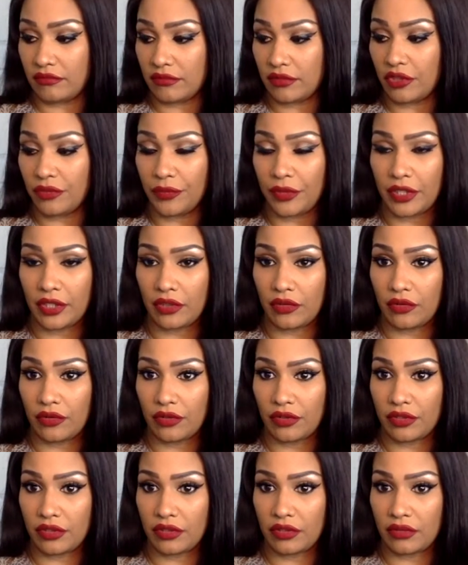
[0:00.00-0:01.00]
commit
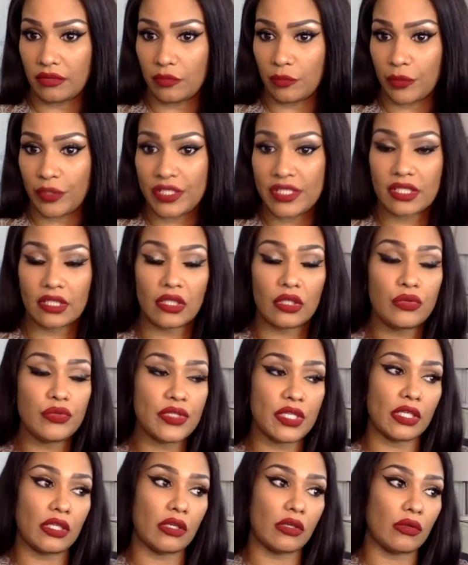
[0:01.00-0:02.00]
or risk
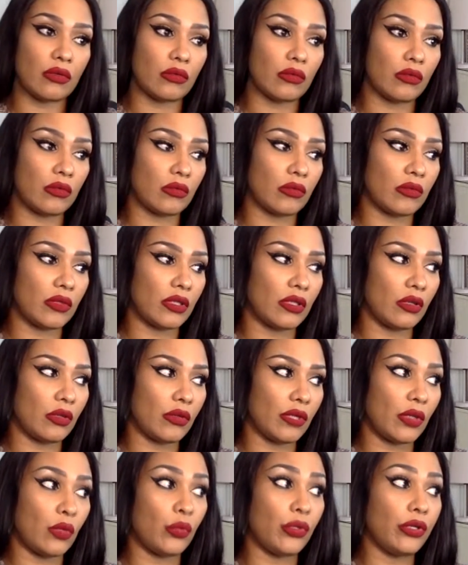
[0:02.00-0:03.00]
losing you. You know,
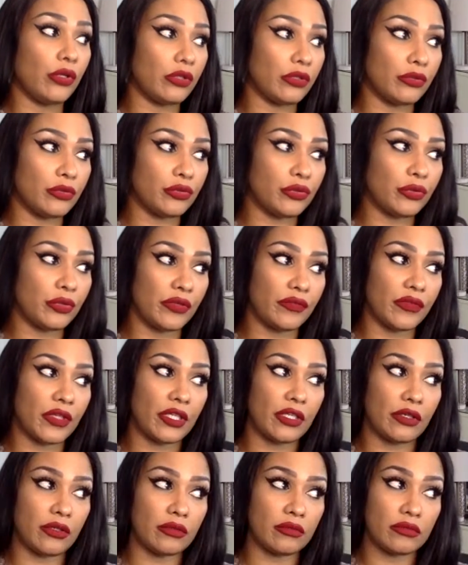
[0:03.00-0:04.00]
they will lose you if they
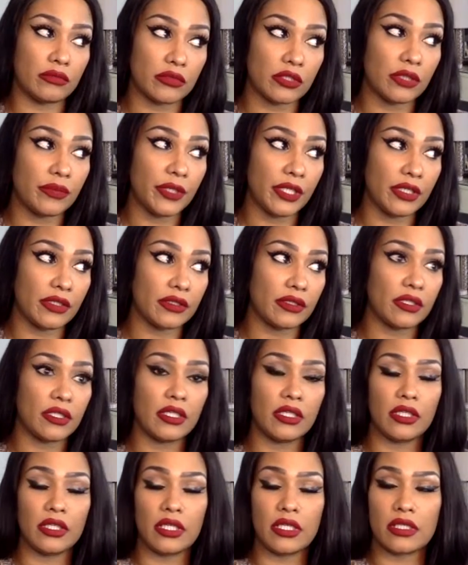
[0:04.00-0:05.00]
don't commit.
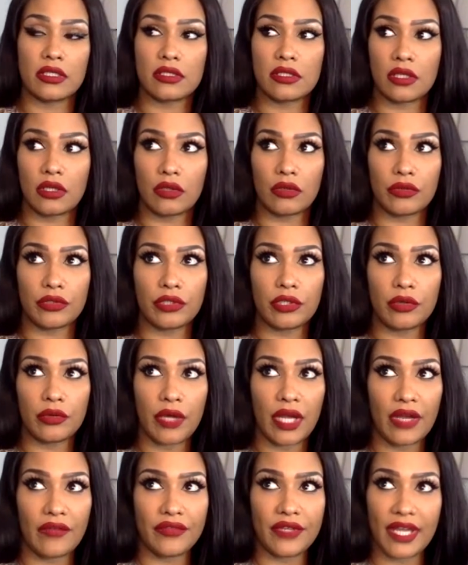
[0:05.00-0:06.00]
So you don't
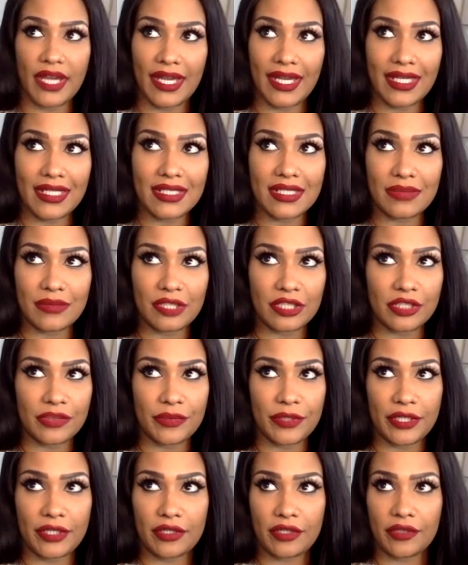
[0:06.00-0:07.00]
have to ask them to
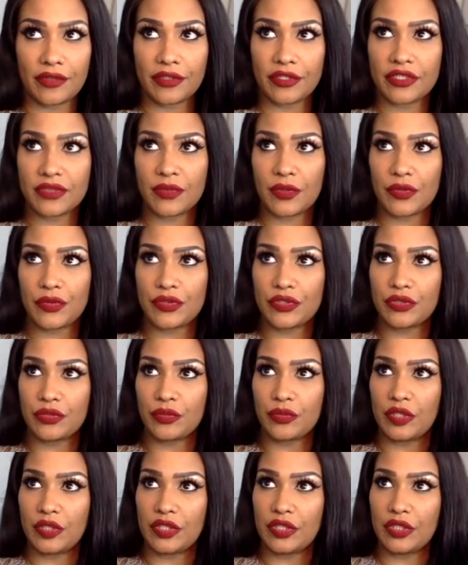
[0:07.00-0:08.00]
commit at all. They're supposed to
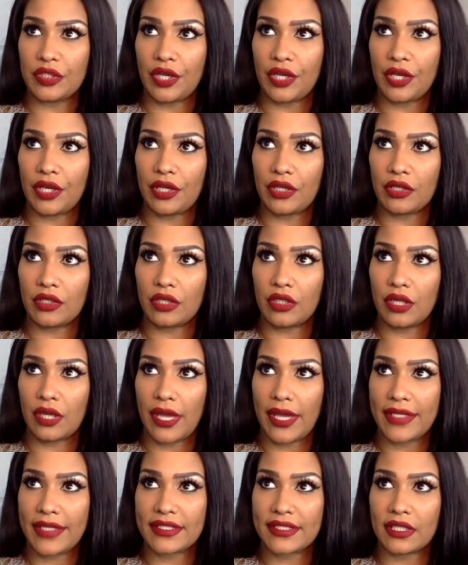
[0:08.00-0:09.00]
be
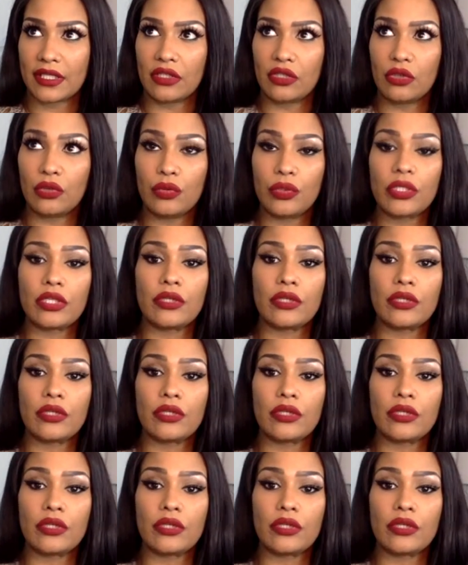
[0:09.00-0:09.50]
asking you to